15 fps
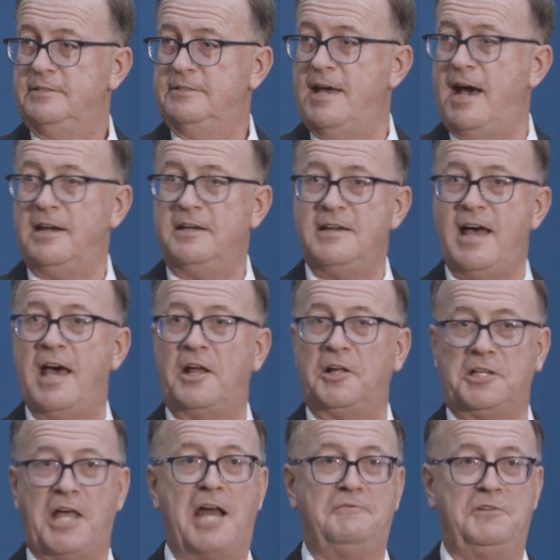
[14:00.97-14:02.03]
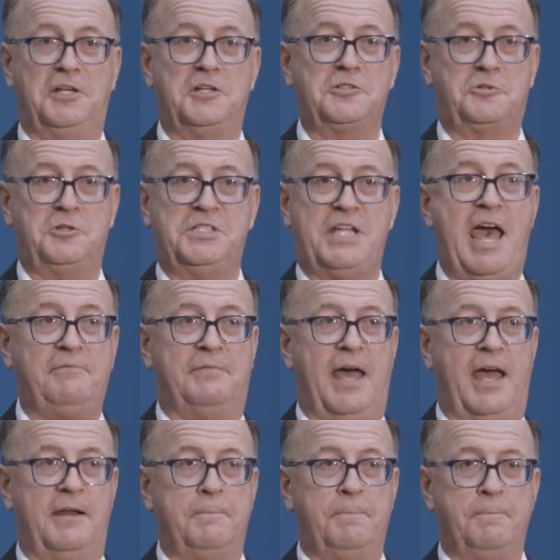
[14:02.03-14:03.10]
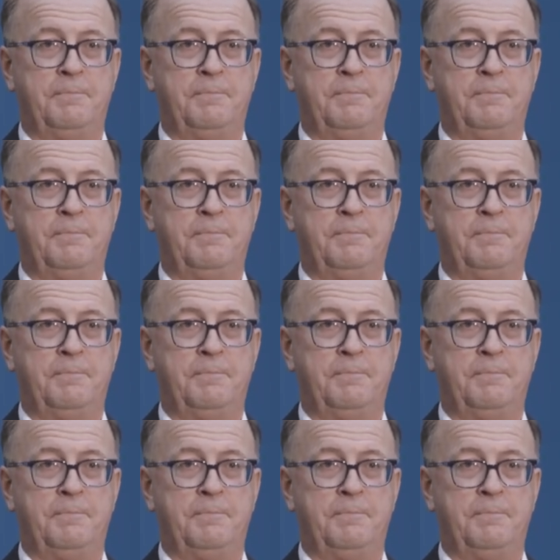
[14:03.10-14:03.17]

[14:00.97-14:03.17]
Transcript: Not a lot of industries have that.